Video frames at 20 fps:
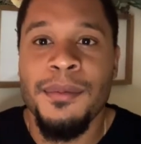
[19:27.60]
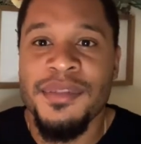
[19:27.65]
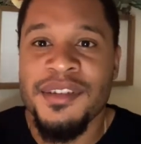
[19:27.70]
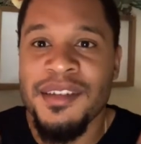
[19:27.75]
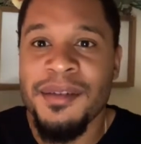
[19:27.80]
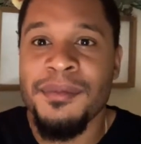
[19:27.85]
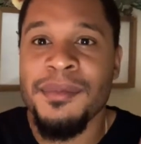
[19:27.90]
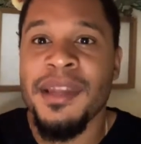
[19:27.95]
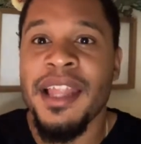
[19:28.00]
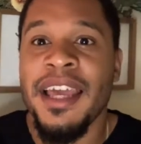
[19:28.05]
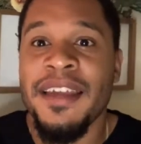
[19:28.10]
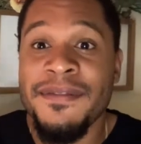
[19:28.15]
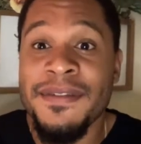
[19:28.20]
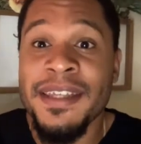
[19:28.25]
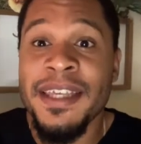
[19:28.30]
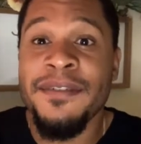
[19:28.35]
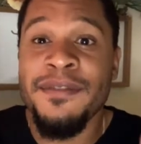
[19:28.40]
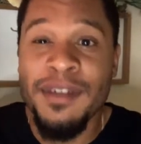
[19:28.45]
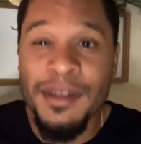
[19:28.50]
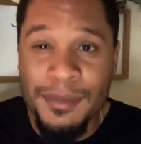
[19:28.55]
Some
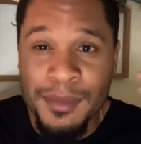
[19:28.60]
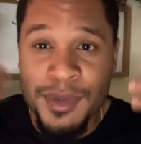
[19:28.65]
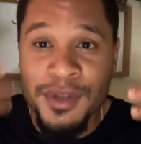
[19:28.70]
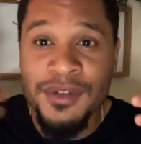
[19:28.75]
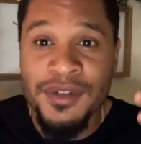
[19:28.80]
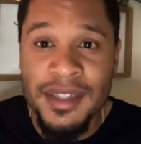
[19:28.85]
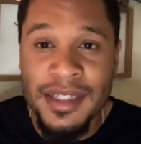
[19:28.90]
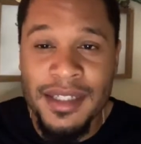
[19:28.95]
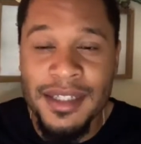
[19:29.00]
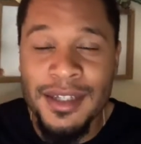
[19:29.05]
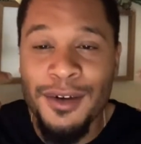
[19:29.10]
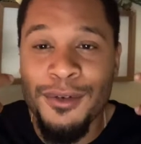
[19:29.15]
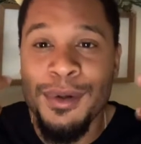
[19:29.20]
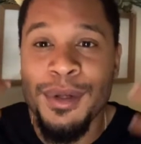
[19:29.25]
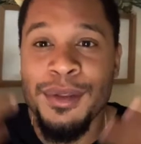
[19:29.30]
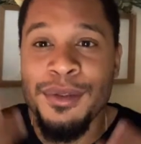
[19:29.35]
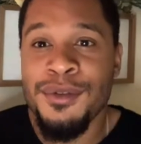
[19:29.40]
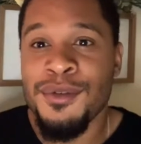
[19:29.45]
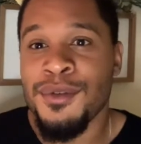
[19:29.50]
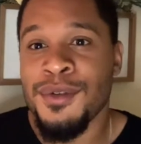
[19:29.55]
life-giving music going
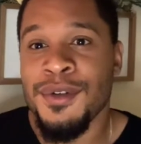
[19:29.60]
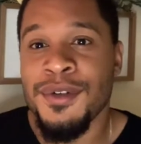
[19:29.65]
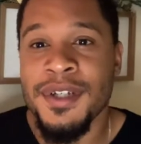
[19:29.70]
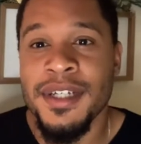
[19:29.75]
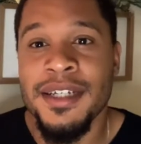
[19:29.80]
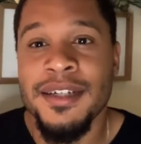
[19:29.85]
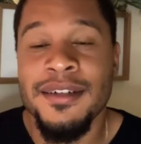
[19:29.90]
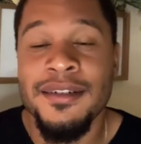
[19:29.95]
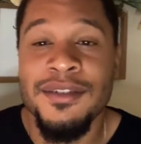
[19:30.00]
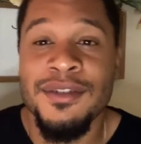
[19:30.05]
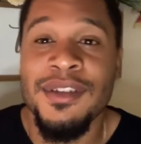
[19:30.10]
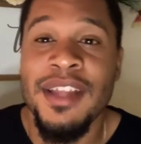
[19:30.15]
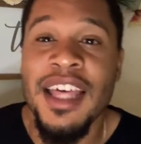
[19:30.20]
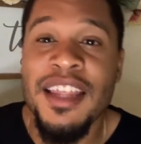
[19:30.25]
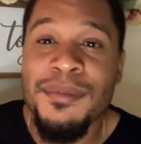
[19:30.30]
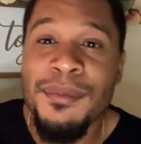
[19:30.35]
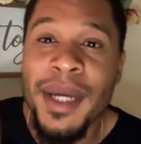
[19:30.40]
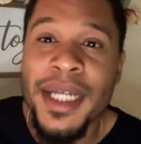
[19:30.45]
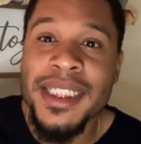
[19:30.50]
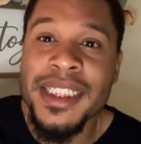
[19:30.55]
through your ears. So
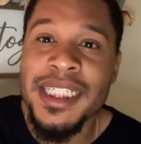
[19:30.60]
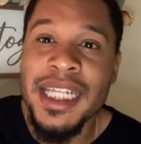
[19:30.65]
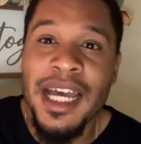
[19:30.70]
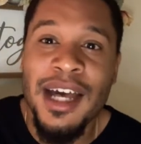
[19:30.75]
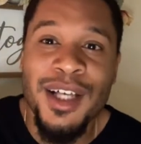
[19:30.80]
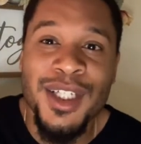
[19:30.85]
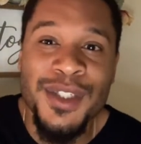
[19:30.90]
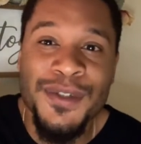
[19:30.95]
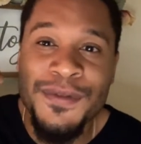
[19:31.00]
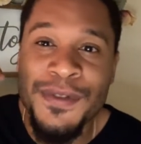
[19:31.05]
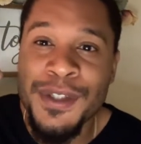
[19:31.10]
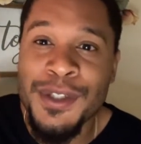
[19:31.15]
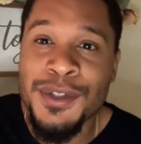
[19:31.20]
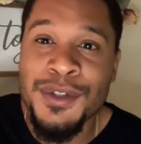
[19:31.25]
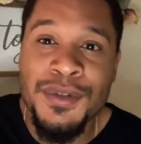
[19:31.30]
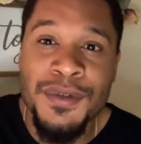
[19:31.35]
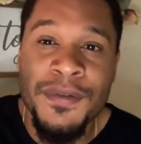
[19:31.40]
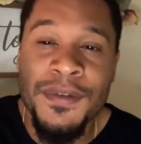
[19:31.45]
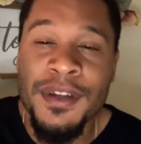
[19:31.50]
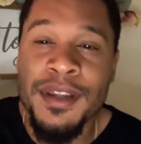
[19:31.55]
that's my challenge for
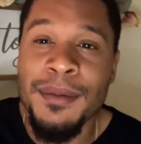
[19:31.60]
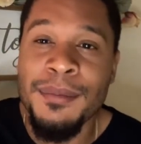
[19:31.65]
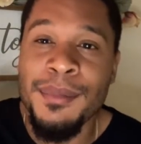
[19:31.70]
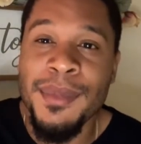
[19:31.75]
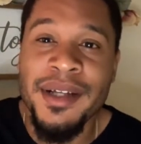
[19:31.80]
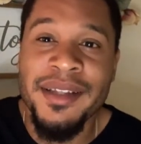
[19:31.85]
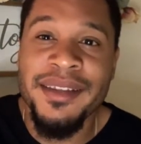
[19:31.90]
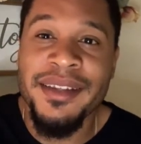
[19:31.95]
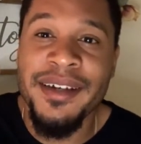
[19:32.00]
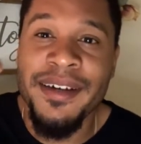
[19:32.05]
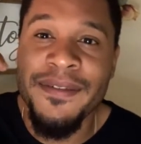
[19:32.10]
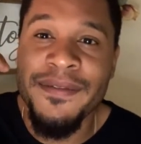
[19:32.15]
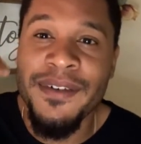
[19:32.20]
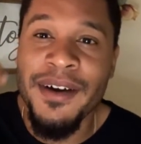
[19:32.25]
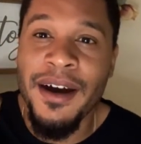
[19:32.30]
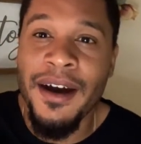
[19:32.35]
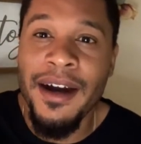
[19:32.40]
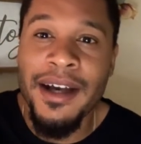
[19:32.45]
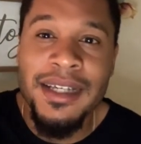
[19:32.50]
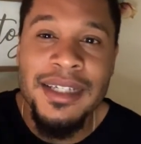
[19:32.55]
you for the month of
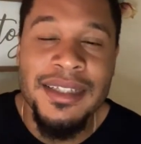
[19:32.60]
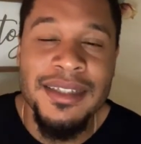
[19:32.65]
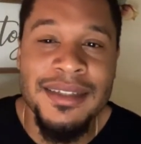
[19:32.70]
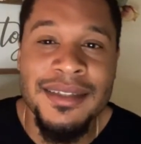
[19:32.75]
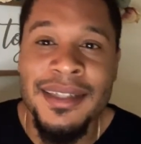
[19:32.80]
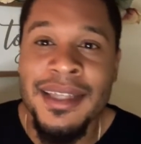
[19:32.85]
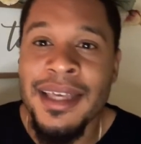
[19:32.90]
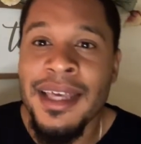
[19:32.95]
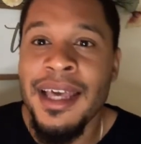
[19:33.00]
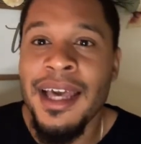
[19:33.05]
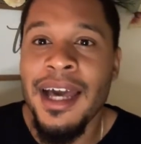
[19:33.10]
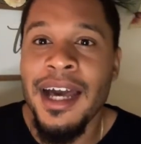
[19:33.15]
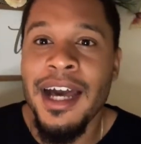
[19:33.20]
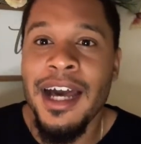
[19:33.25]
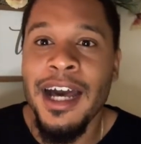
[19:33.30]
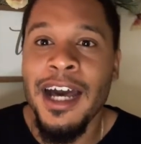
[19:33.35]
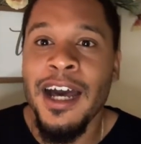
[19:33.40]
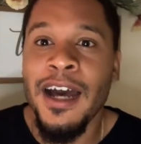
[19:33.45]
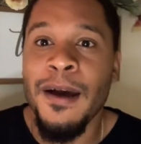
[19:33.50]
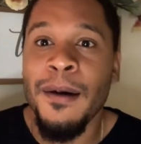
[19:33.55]
August.
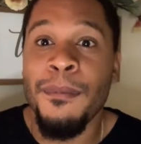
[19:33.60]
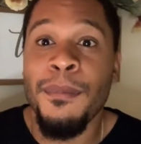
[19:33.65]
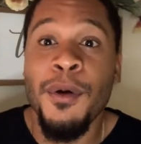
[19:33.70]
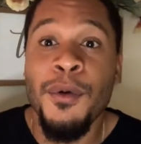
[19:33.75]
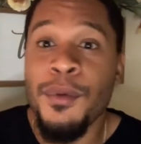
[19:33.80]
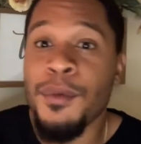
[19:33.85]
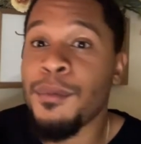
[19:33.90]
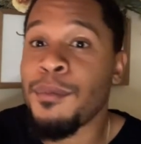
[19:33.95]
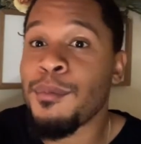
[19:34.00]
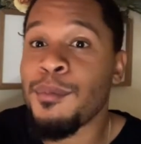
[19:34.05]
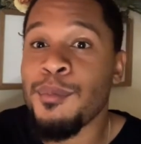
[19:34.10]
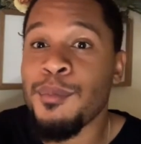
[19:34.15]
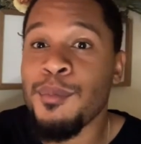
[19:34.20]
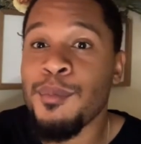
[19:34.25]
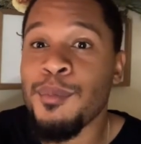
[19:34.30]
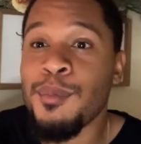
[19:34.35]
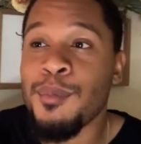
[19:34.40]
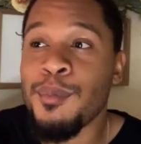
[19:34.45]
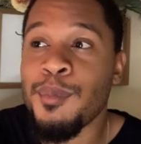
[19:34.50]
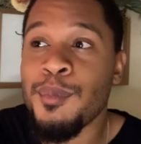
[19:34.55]
But
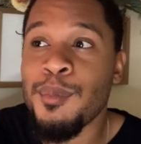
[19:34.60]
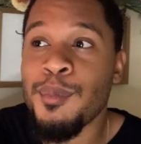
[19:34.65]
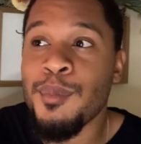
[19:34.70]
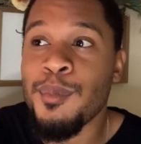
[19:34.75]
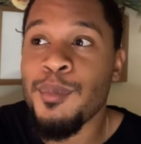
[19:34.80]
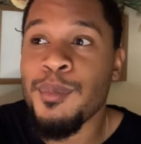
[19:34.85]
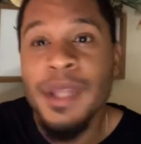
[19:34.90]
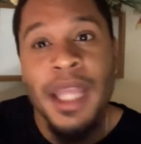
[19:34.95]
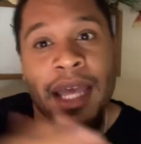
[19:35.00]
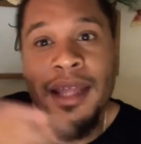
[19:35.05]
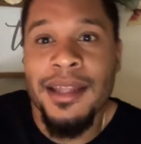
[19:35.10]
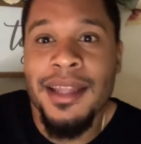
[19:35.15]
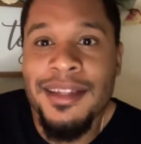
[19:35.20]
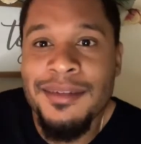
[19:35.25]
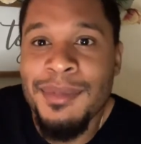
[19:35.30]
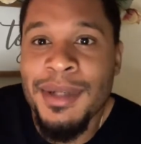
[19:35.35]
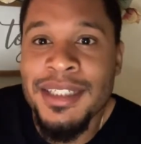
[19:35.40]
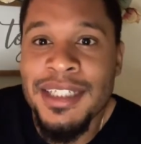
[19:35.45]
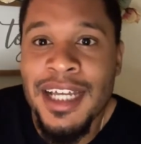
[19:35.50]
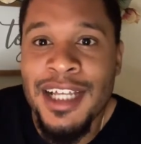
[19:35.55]
that's
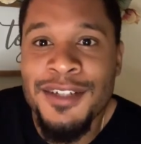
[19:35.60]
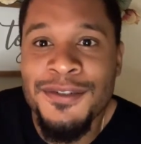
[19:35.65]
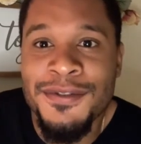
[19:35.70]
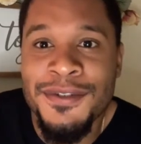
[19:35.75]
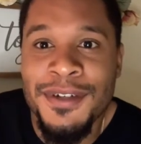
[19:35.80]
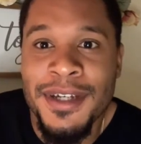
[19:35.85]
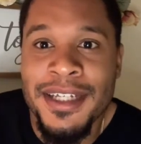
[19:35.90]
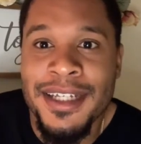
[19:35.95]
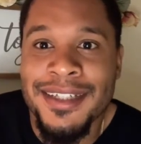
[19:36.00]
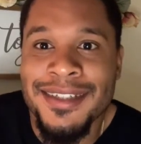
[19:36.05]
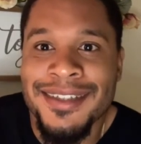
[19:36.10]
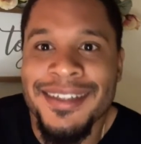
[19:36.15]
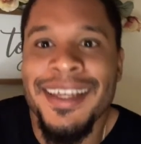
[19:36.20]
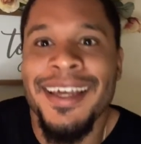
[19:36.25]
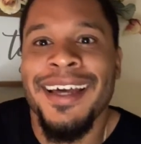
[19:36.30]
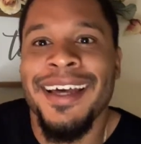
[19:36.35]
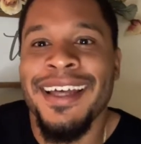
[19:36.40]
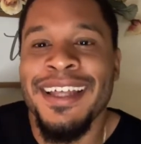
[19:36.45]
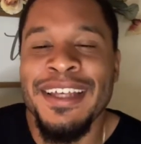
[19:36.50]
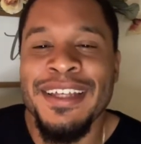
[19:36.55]
my challenge for you, I guess.
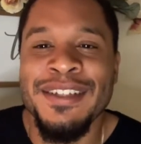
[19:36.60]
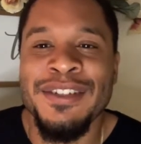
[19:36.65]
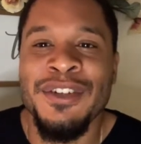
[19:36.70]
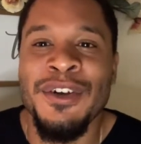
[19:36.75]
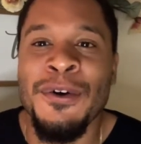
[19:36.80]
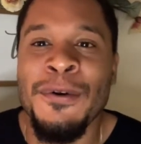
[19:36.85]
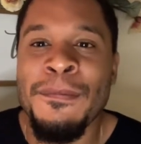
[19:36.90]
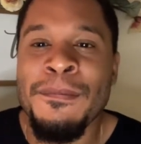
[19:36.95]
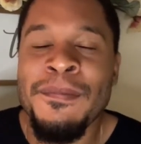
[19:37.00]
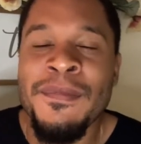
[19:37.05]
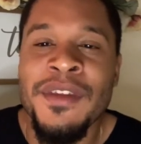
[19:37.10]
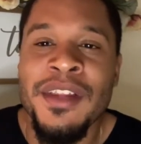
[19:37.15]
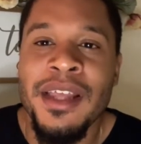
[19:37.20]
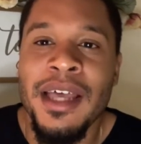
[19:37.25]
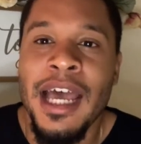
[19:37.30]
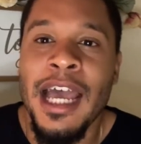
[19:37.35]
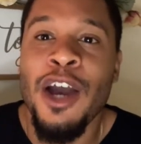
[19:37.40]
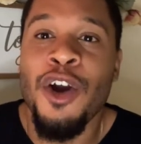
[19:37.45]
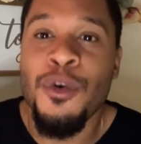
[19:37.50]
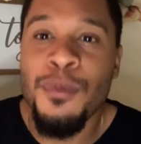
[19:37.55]
Yeah, and so
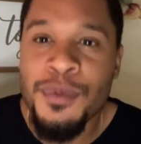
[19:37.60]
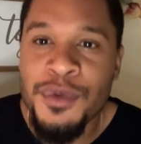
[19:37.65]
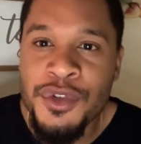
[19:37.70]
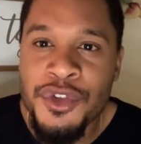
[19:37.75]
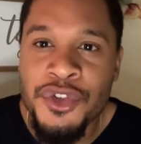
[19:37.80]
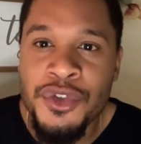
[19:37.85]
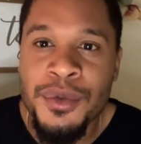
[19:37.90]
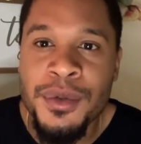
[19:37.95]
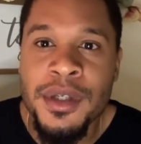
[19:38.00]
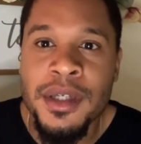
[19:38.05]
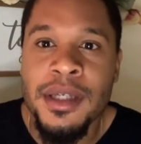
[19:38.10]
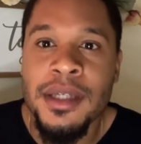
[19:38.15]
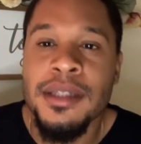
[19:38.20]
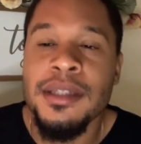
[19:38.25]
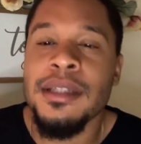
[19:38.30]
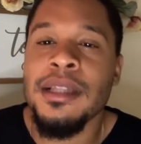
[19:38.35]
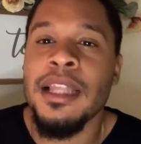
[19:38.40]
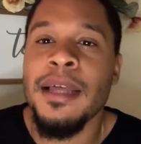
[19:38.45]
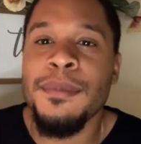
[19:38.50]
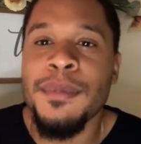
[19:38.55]
I hope you do it.
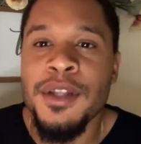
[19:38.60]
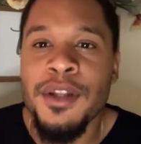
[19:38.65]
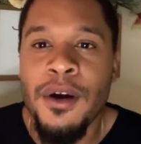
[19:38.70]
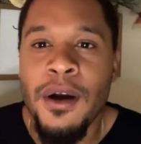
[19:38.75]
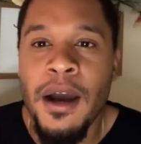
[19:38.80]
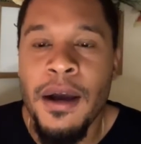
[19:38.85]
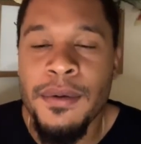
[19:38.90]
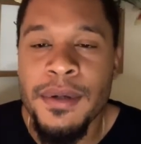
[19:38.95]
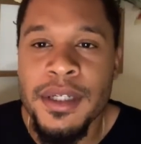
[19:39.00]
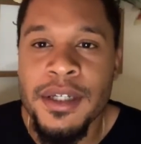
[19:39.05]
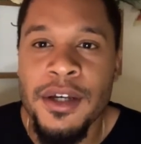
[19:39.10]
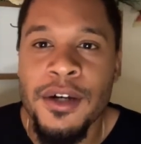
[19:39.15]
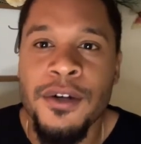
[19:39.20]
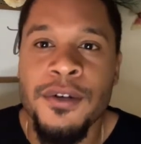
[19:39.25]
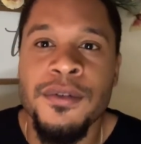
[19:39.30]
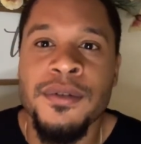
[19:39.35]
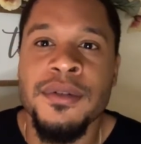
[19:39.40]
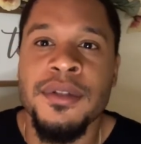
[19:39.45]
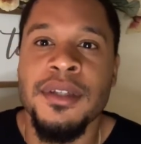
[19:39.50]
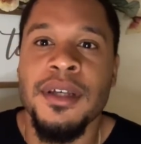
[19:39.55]
Let me know how it
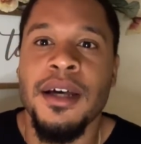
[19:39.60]
goes.